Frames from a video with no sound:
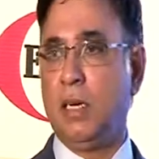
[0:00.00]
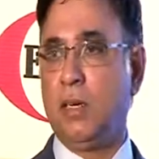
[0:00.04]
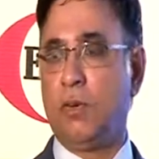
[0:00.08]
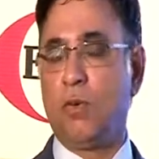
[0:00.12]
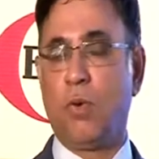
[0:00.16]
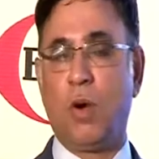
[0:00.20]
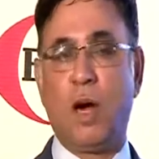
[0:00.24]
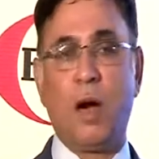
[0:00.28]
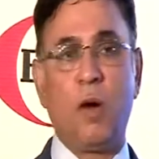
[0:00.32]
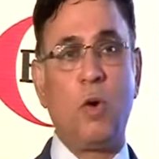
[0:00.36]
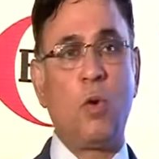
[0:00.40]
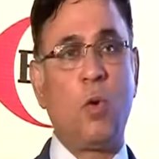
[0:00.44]

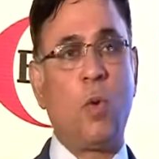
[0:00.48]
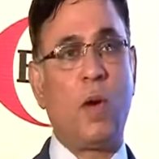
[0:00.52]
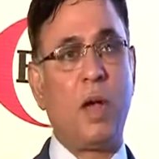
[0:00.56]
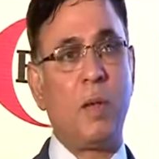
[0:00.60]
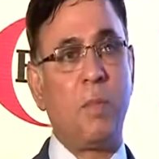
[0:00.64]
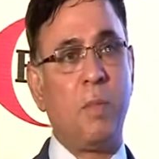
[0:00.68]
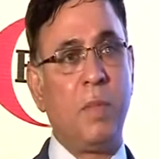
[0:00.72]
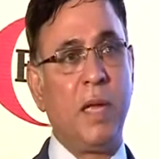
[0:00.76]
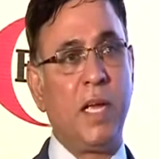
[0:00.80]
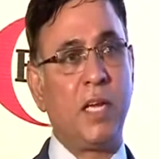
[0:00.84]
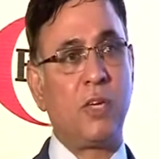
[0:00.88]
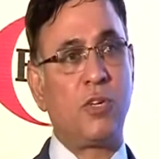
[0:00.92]
to how do I
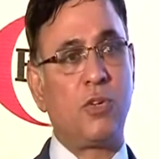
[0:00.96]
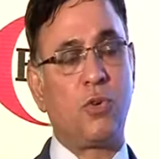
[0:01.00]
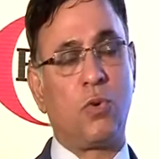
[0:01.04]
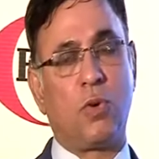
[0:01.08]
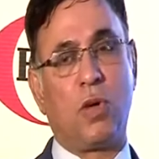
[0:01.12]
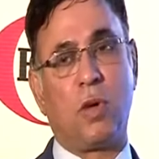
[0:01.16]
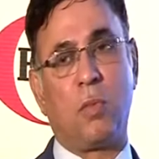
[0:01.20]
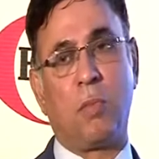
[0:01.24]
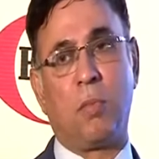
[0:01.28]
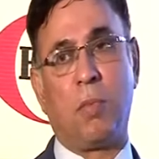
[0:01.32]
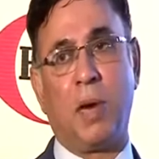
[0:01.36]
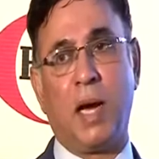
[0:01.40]
make
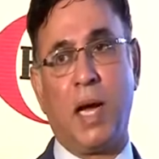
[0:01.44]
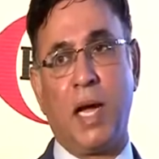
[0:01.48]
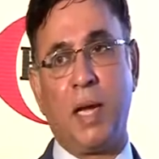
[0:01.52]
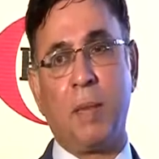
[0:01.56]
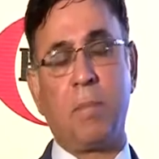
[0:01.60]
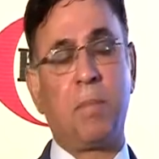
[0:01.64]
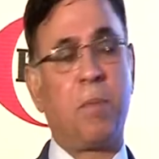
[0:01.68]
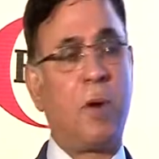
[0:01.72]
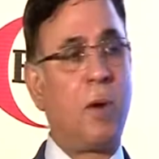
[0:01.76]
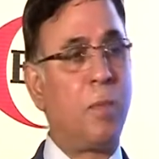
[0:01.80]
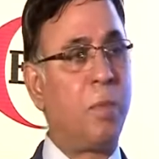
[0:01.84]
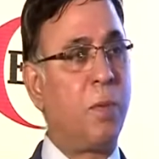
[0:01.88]
sure my
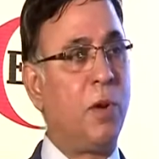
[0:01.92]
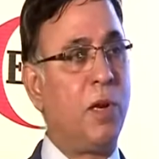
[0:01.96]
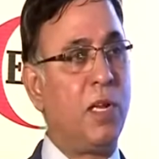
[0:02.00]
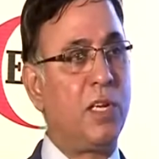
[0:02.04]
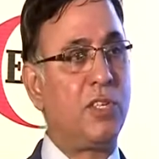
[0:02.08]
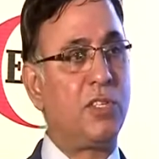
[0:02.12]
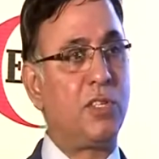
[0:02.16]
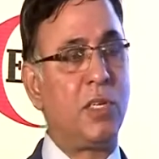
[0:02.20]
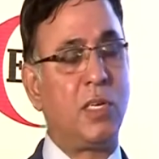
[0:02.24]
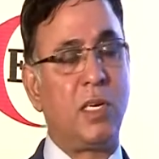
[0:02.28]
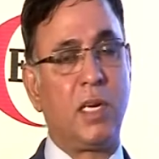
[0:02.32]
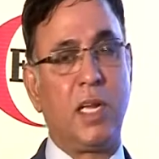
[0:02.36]

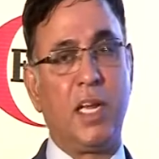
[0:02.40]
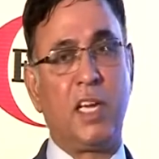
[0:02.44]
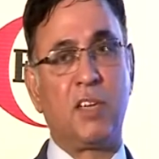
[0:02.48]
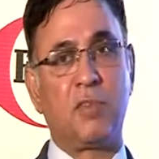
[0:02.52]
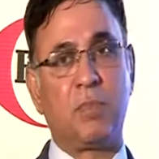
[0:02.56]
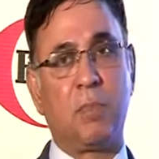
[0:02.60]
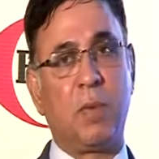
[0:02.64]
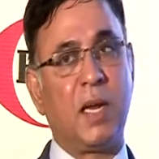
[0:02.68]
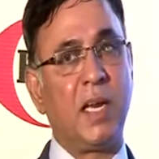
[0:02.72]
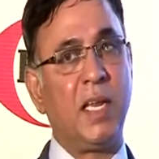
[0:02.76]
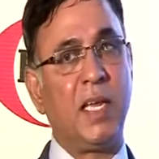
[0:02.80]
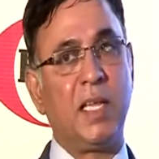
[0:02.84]
population
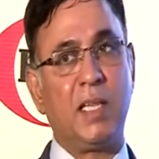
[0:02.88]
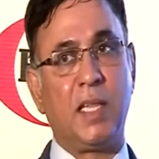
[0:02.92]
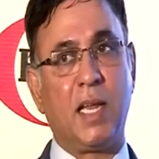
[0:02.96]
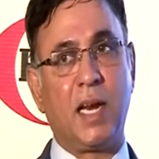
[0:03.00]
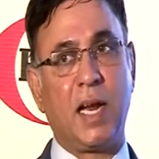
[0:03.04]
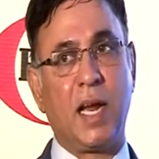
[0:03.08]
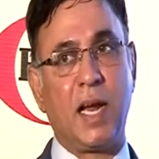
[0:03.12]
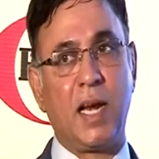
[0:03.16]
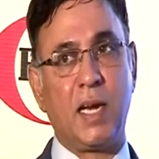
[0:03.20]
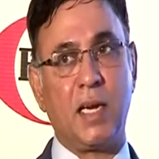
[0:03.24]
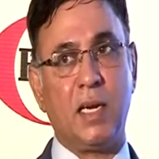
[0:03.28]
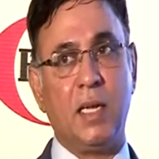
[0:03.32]
gets money in
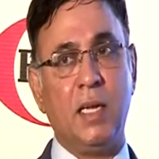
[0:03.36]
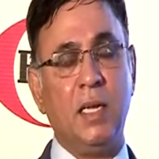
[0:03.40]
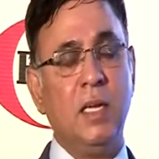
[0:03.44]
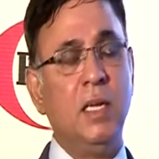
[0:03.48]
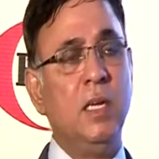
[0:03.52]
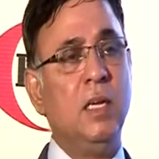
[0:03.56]
their hand.